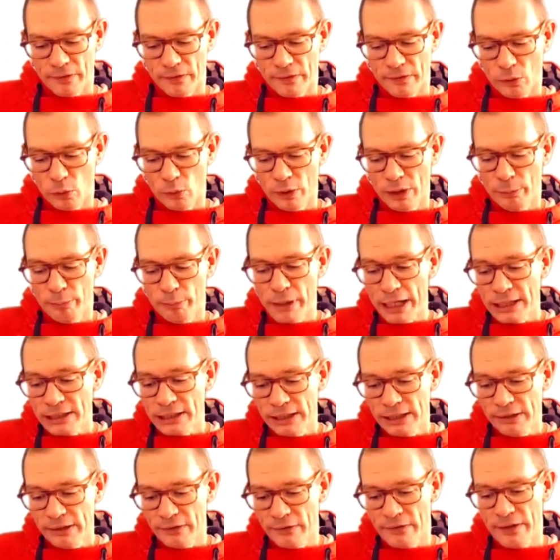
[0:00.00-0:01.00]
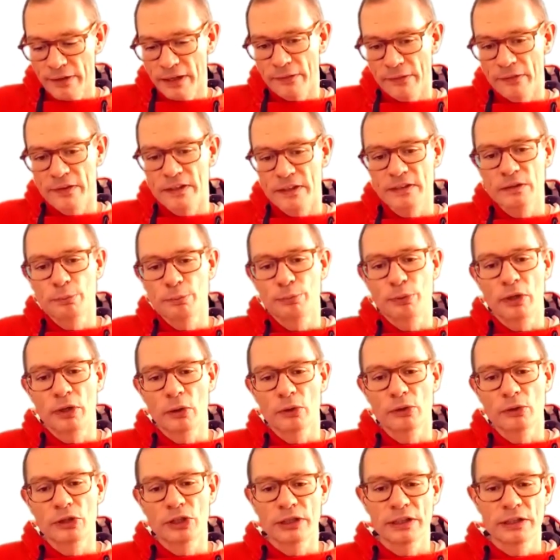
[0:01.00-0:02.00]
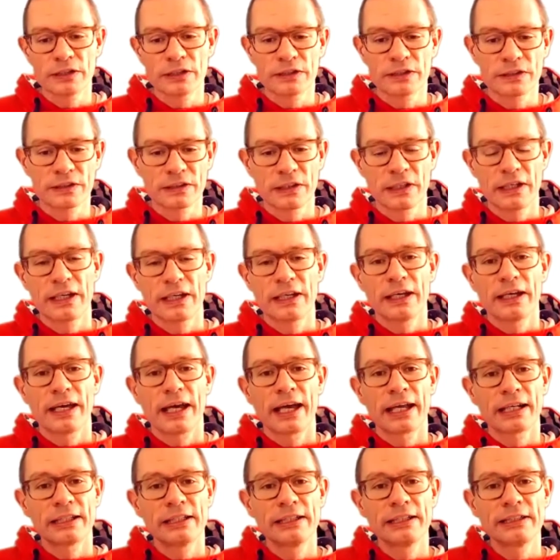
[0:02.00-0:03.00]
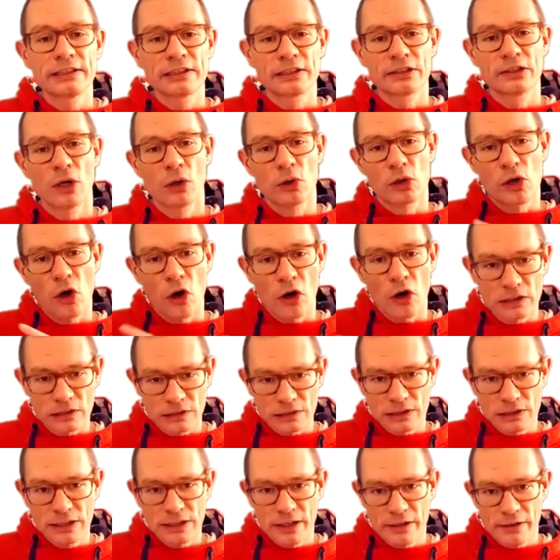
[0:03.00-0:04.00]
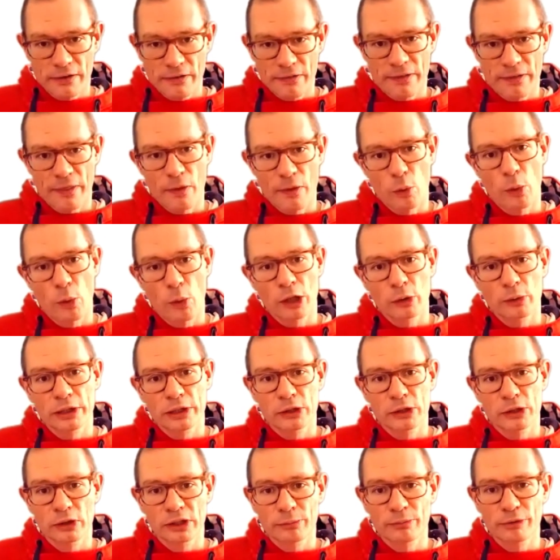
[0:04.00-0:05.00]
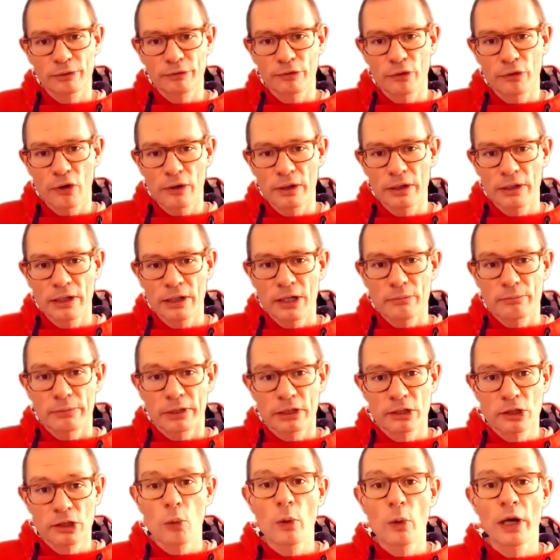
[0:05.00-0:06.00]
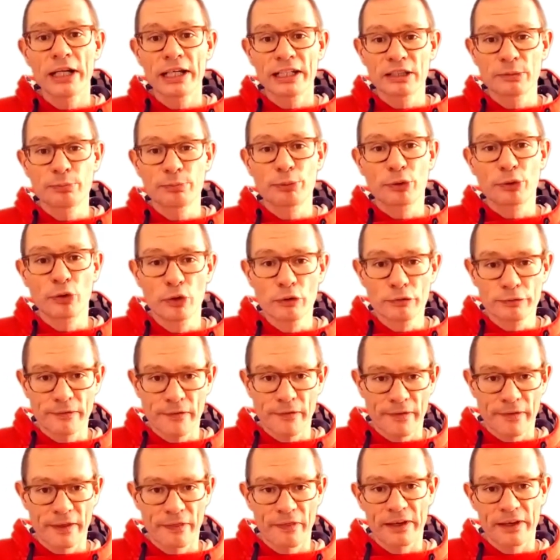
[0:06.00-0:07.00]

We're betting that this approach is at least no costlier than the work we're doing before, but no one has proven that the